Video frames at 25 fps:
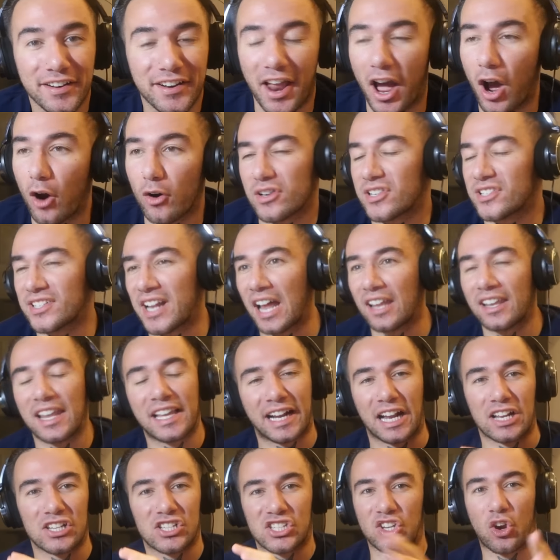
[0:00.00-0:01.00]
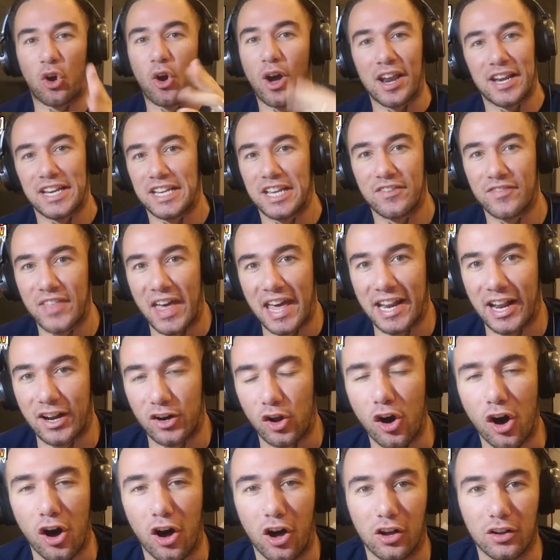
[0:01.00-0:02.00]
No, it's not like I saw any of that at
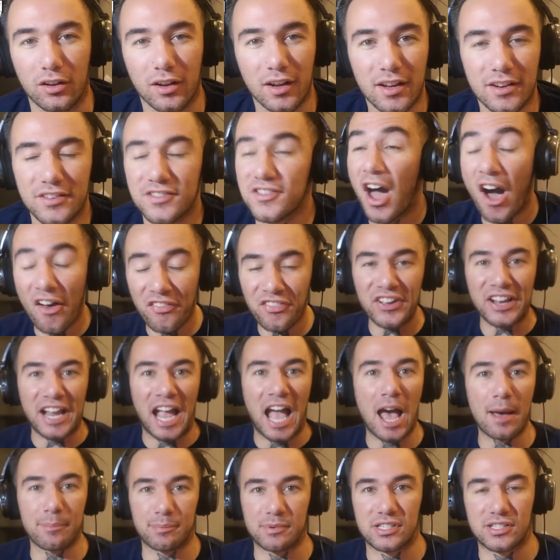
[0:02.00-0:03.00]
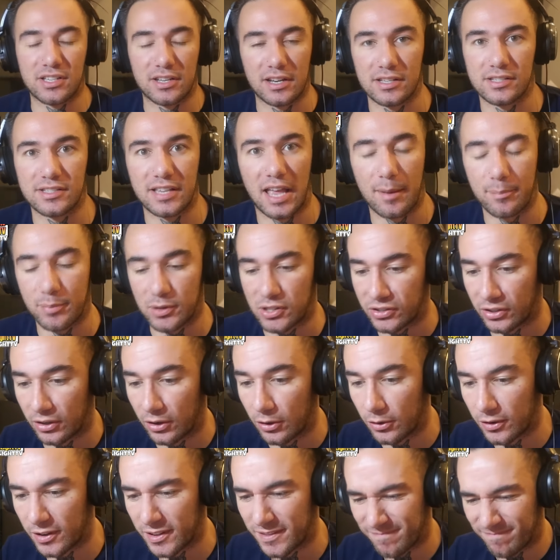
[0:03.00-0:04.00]
all. Nothing happens in this
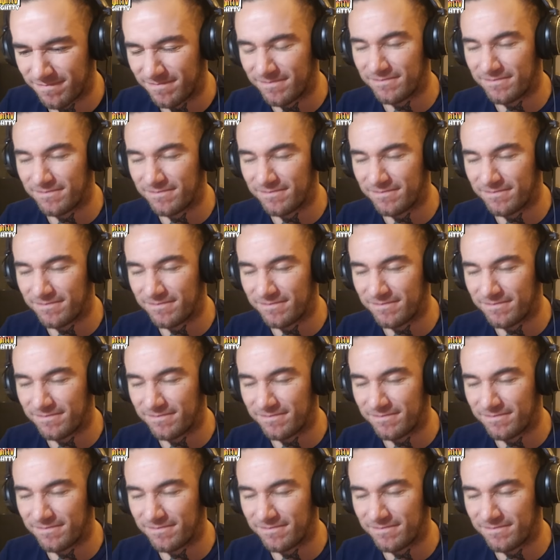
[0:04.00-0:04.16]
episode.